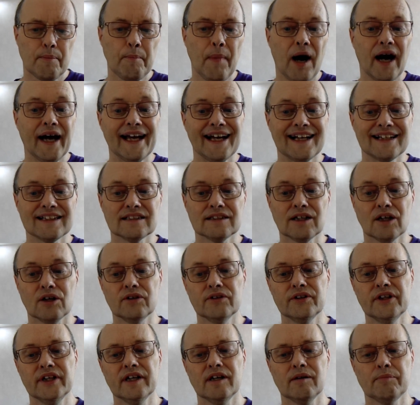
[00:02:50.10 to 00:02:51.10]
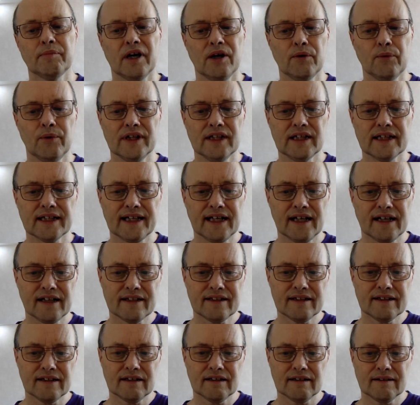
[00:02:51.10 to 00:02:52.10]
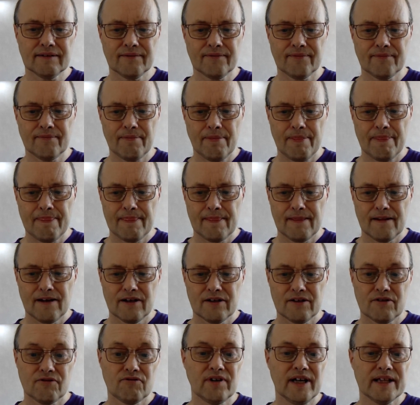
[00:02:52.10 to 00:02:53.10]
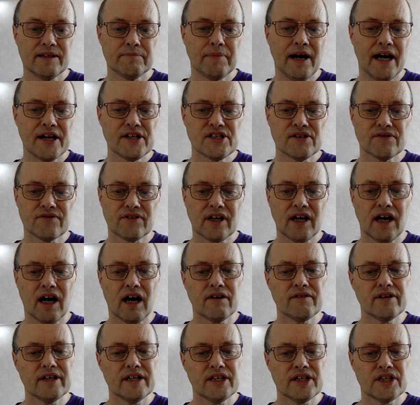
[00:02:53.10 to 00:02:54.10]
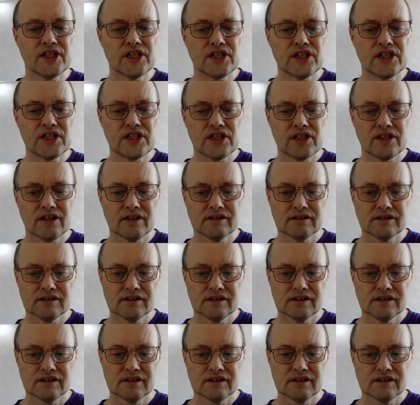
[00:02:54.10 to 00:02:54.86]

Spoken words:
My Antonia by Willa Cather, Red Badge of Courage,